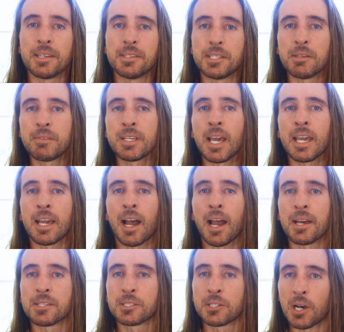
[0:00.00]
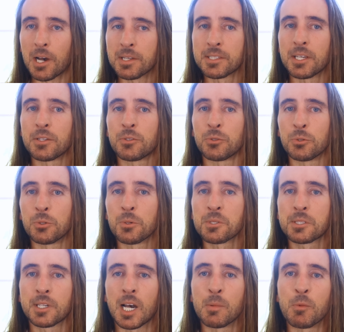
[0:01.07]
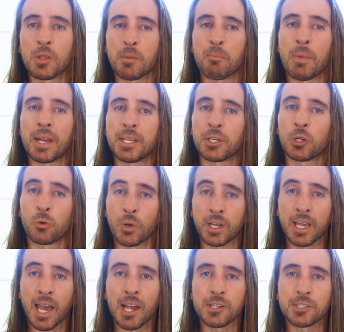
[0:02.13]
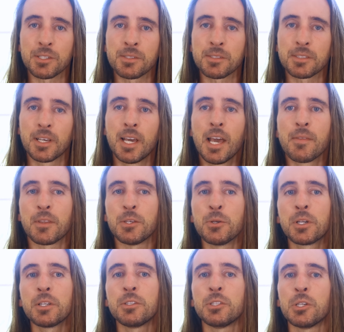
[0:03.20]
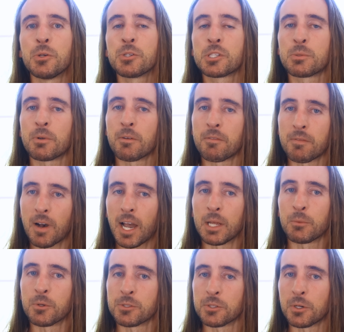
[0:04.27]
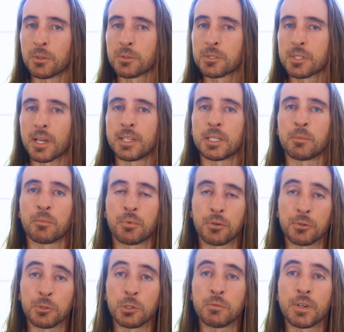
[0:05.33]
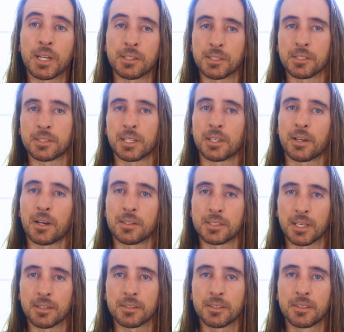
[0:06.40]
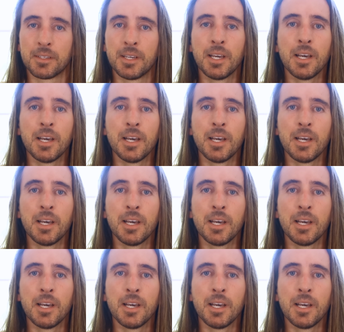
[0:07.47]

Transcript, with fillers: Divi AI's content tools come with many quick actions that you can use to refine results and improve existing content.